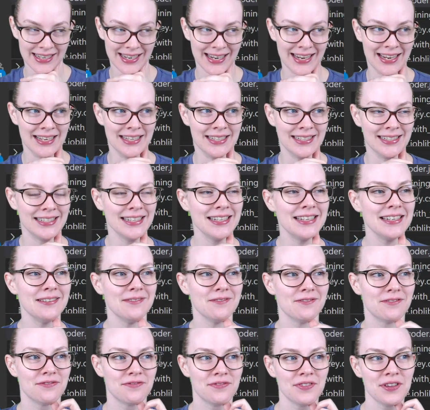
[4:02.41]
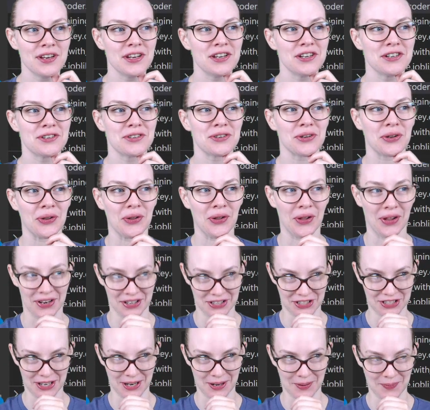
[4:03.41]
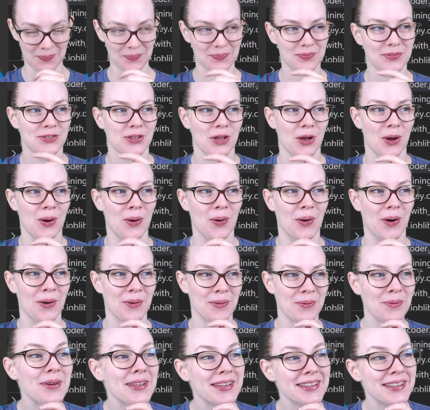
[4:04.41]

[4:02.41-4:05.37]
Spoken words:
it didn't finish launching. So on